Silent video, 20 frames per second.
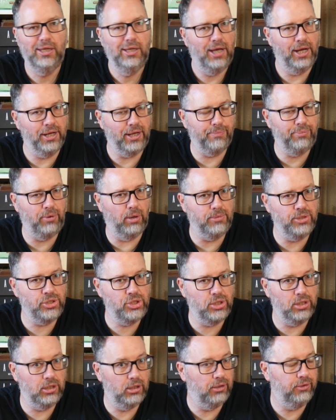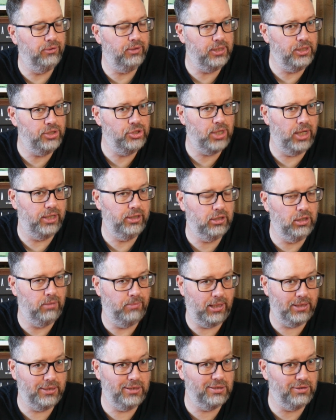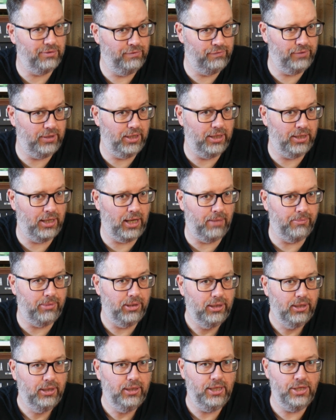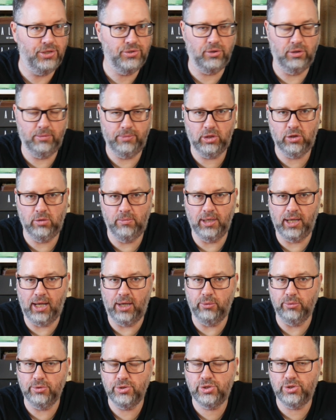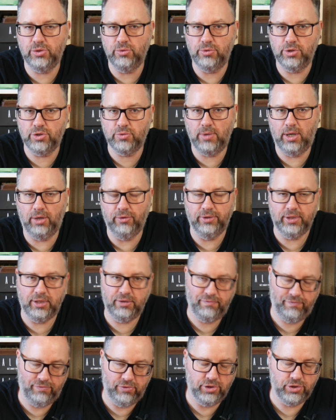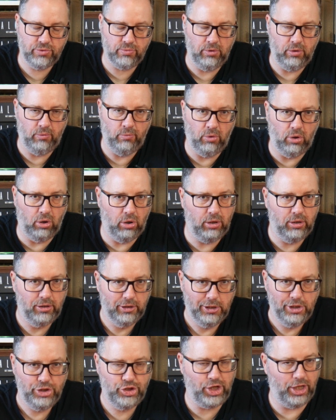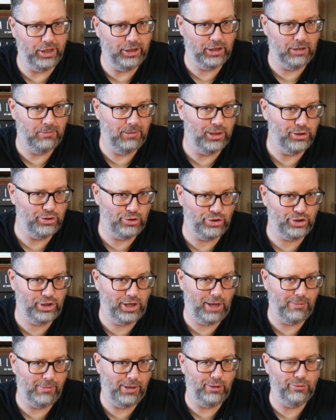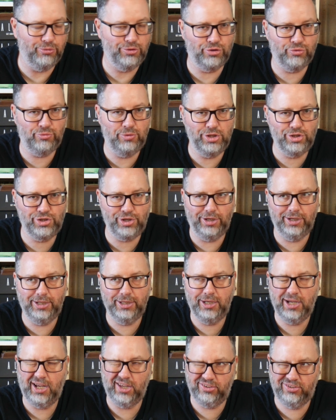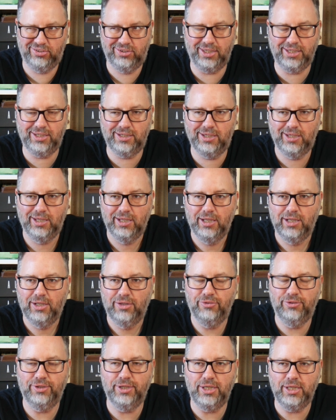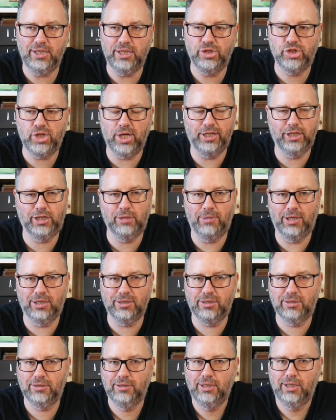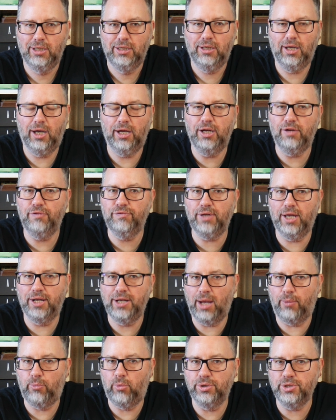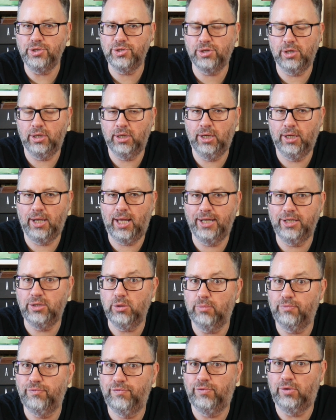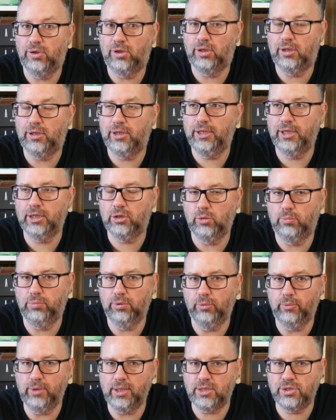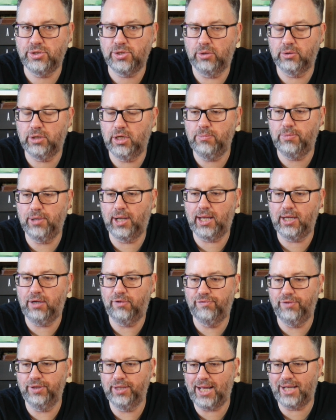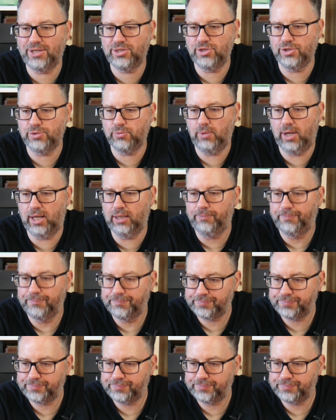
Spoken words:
And I promise you, the Chain of Command Vietnam is going to be coming out soon as well. The First World War Chain of Command just came out just recently. I think the Chain of Command Vietnam one is lined up for a couple of weeks, so keep an eye out for that as well.